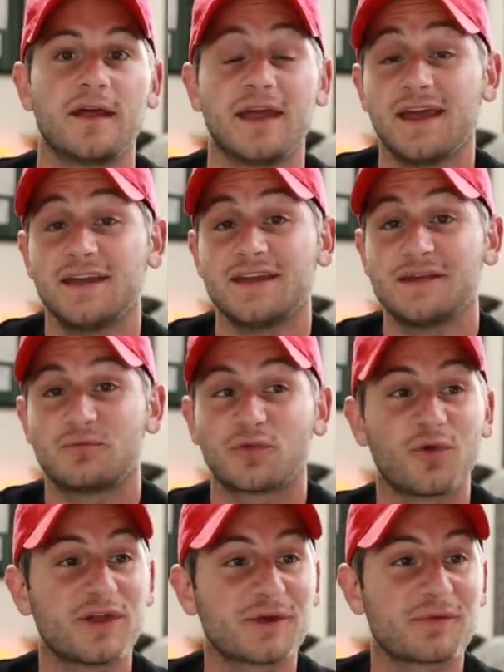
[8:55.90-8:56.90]
and him
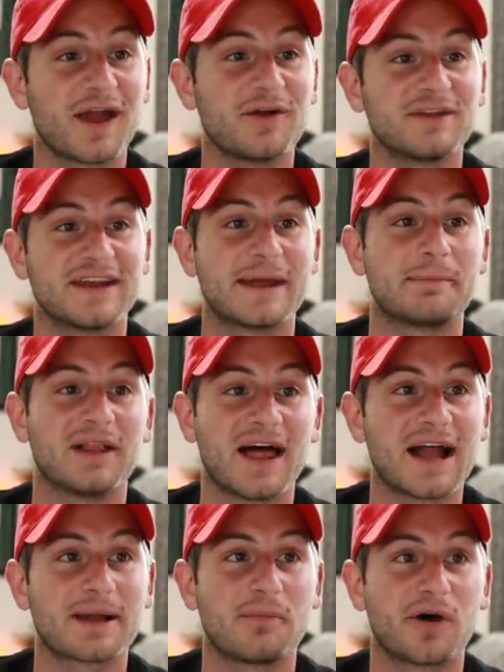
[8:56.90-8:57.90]
rolling around in a
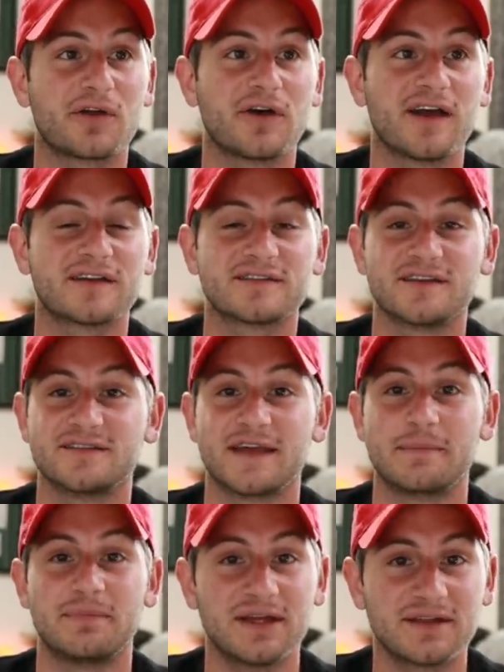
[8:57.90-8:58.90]
black Model X is
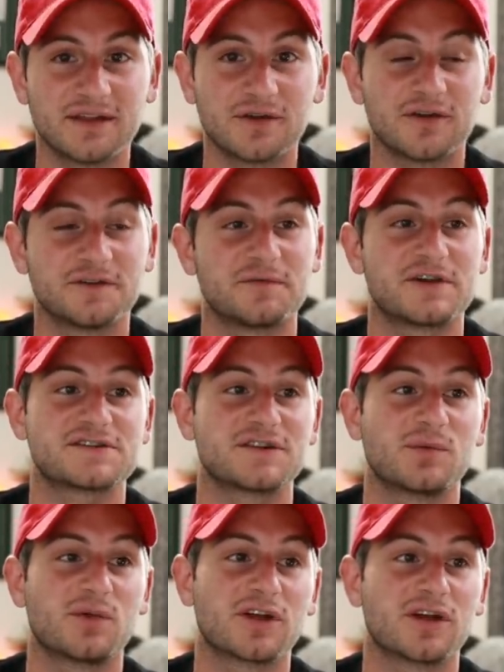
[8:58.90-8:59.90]
a big deal,
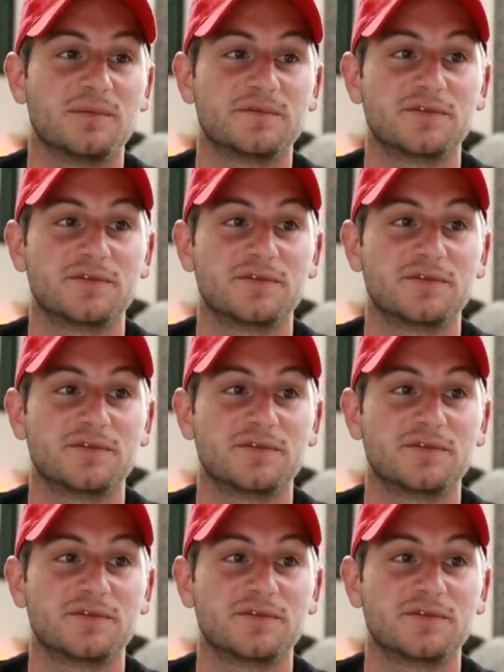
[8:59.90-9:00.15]
especially when it comes to